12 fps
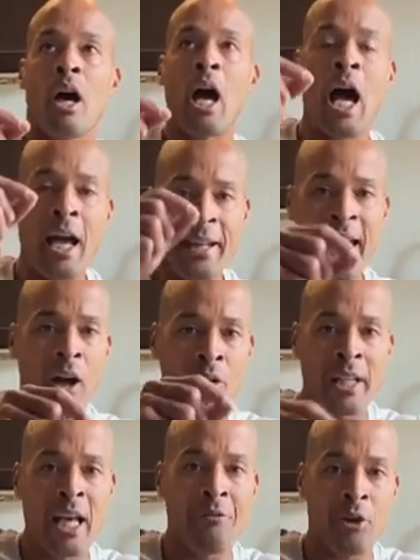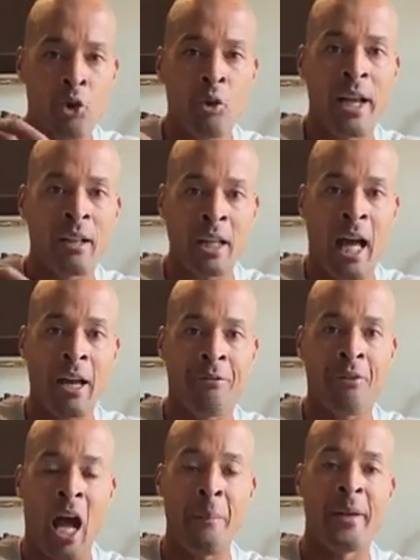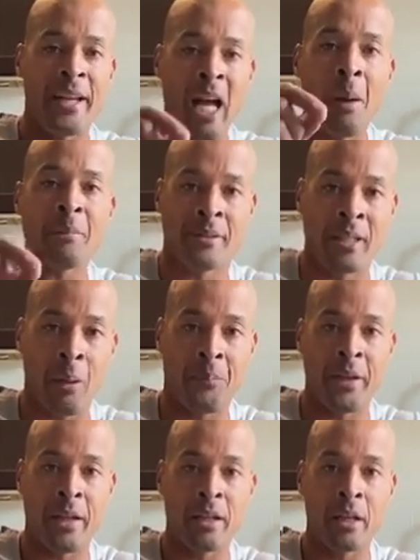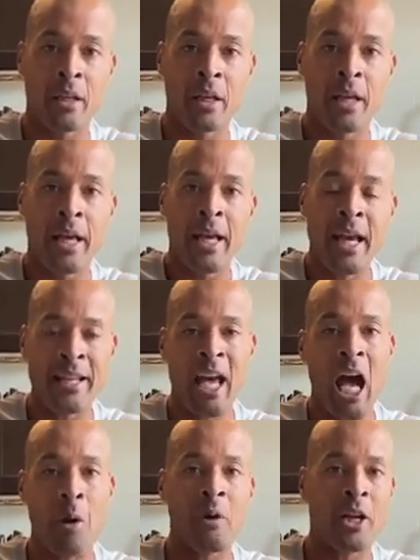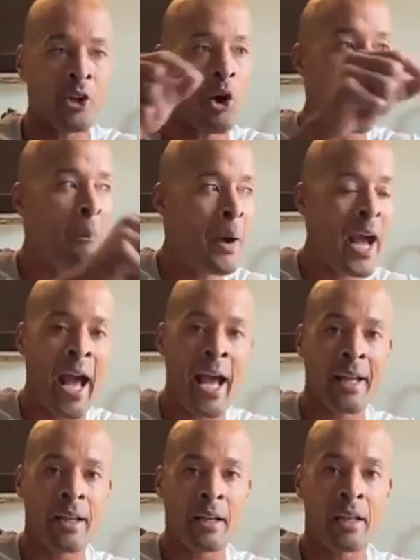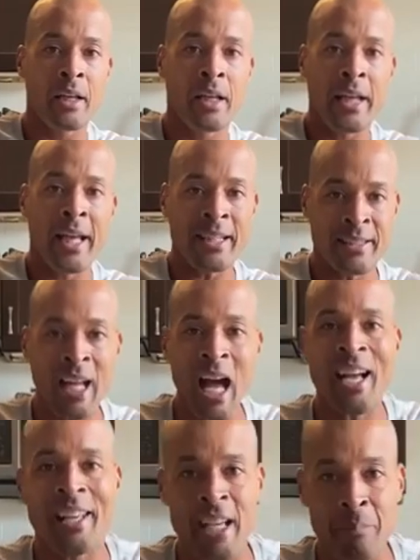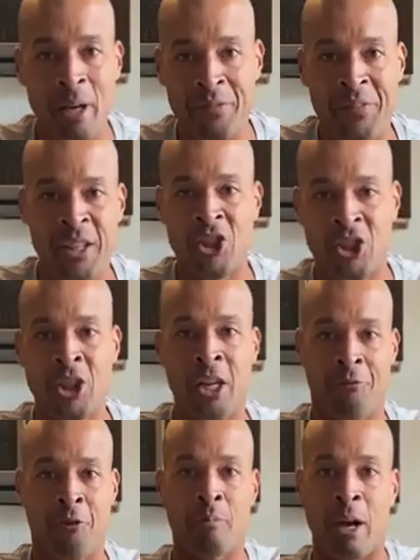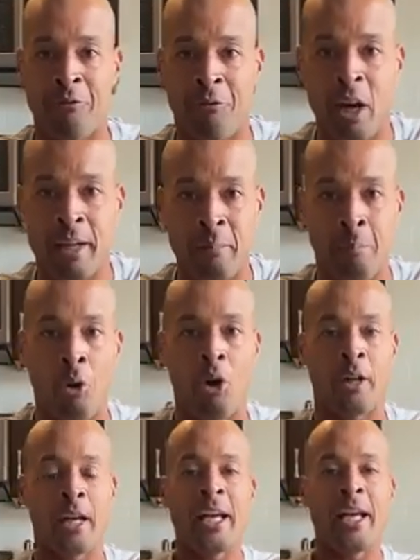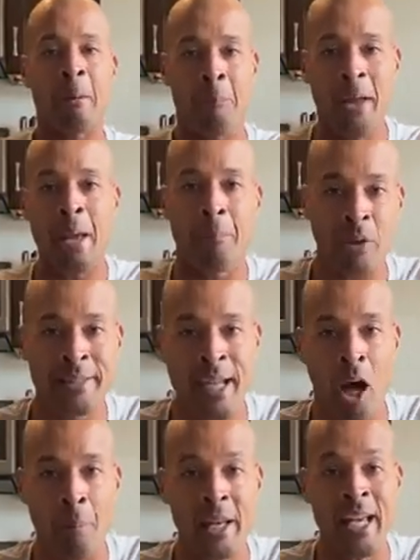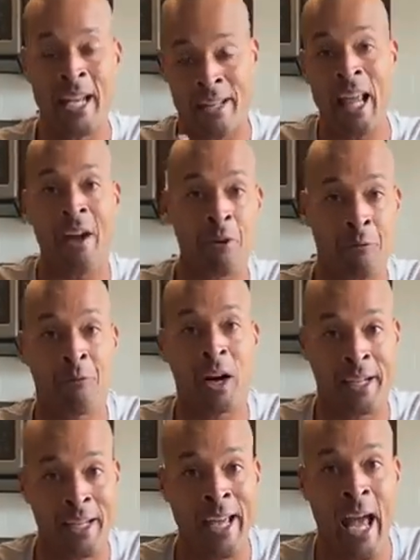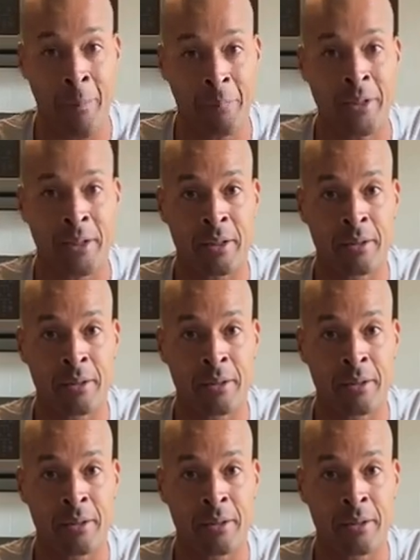I now live a great life. I become something. And now I want to go back and document this shit for my fucking book. And people tell me it never fucking happened.